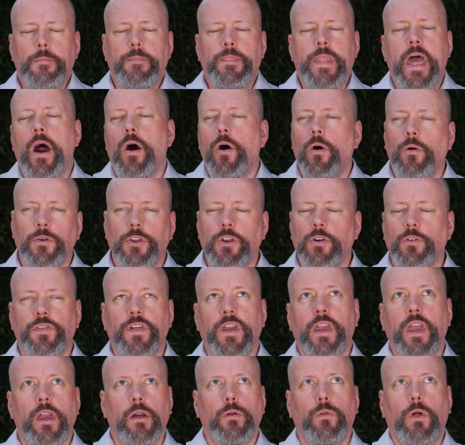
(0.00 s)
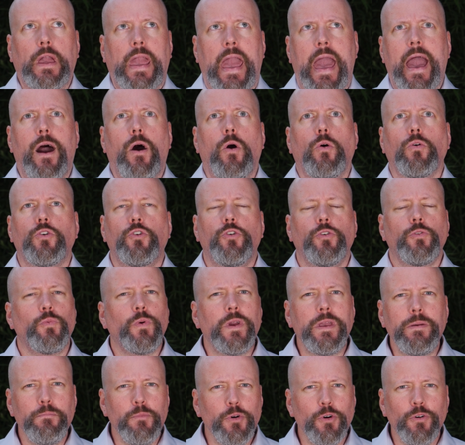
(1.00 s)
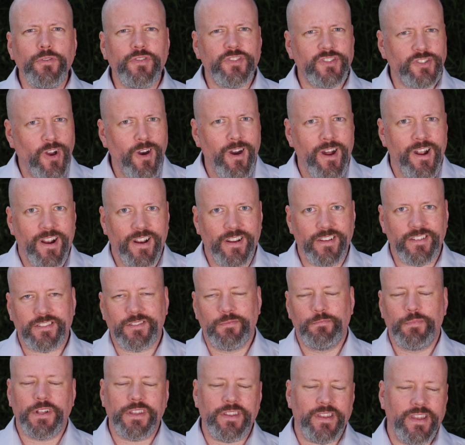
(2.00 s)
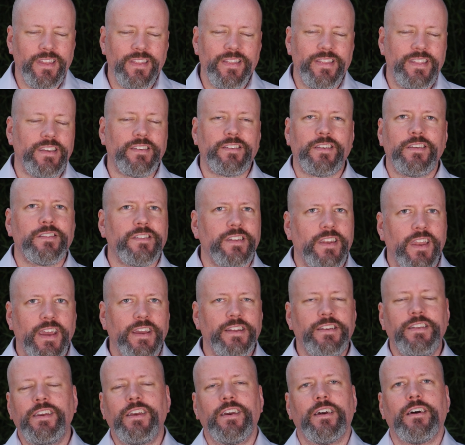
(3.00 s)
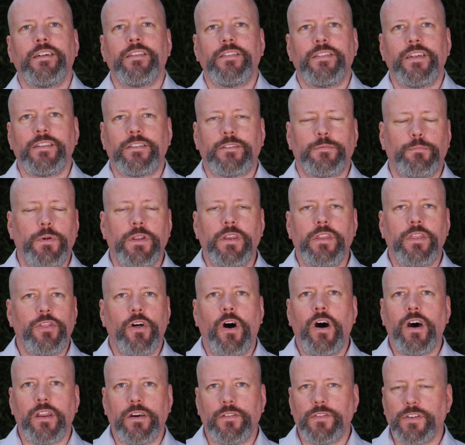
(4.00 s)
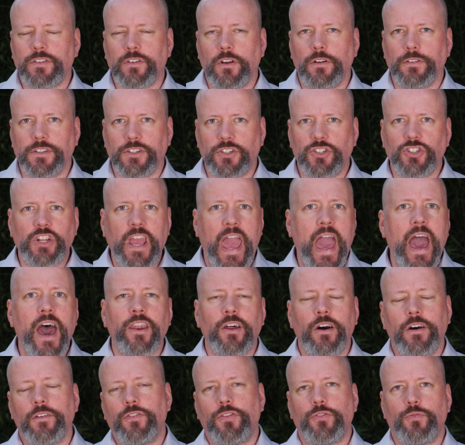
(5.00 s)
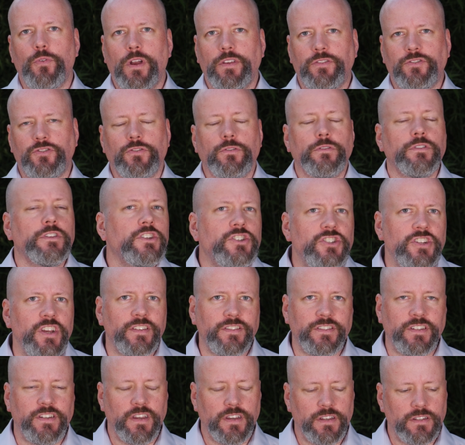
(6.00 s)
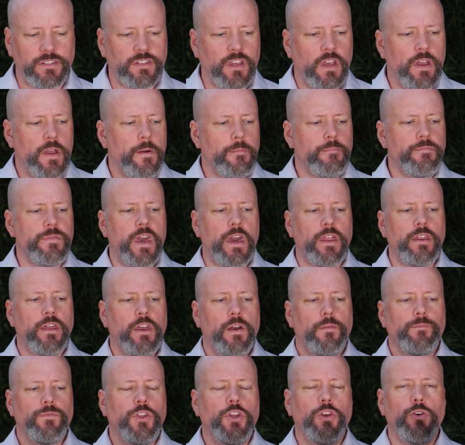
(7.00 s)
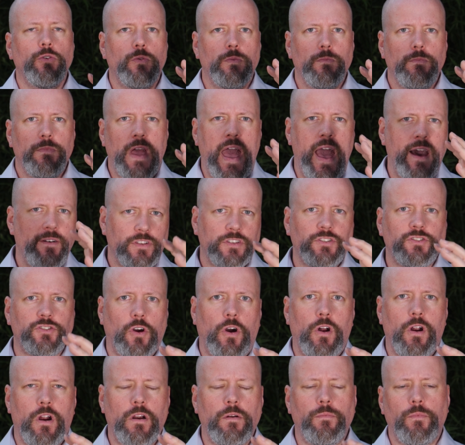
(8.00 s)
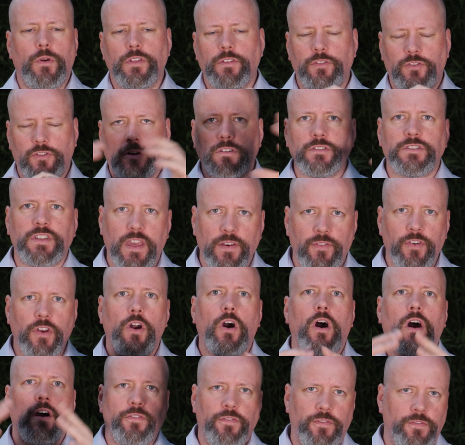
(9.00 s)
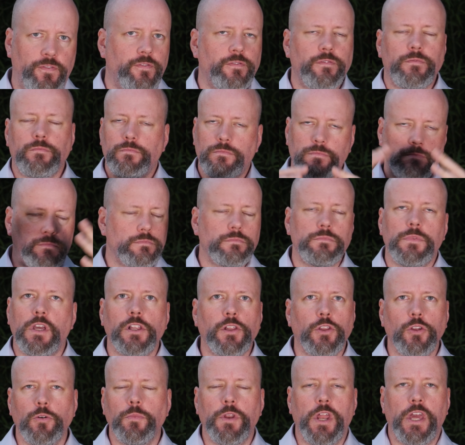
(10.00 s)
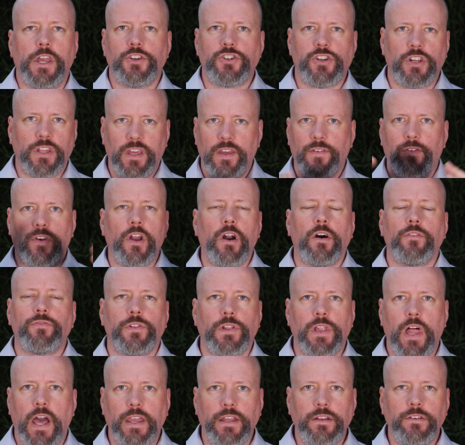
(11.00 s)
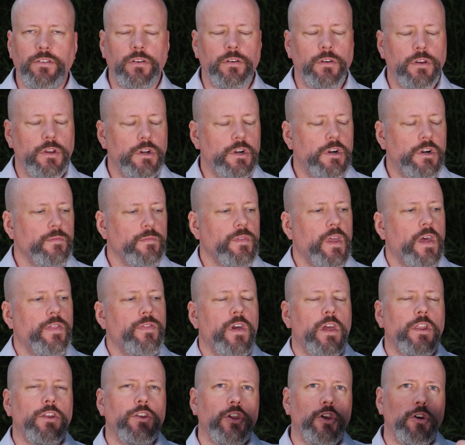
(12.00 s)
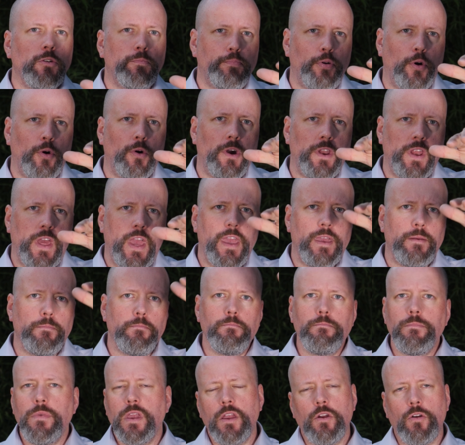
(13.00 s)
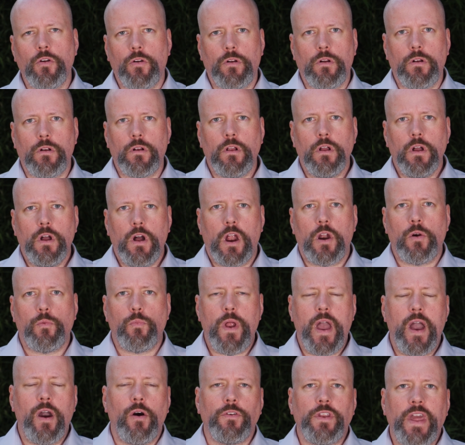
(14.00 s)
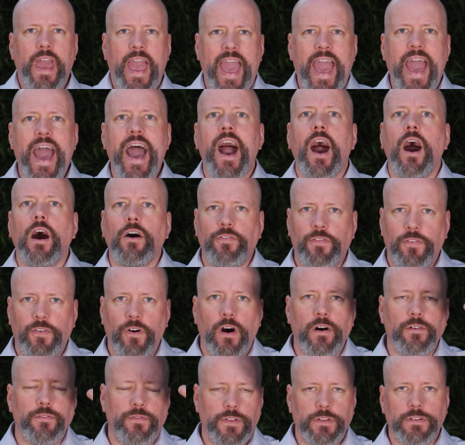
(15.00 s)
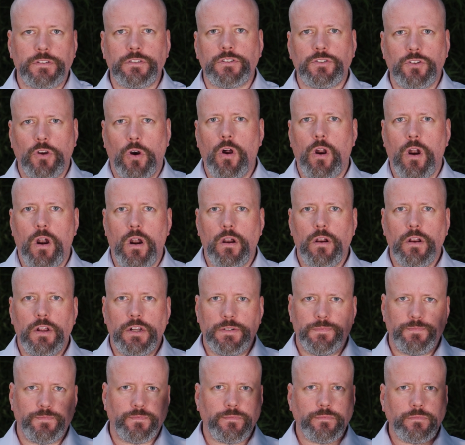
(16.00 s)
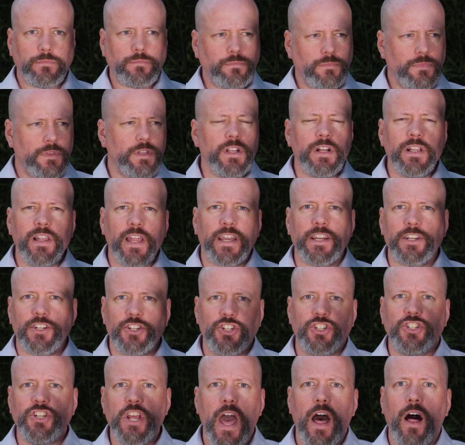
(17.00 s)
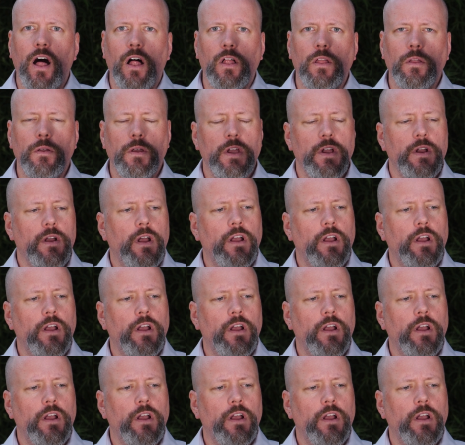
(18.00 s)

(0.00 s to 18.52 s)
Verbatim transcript: Now you're thinking, like, how could we move stars? But this is an idea that's been thought of. It's called the Shkadov thruster. And the gist is that you have a star, right? The star is giving giving off illumination, giving off light. And then you put a mirror around half of the star, like a shell.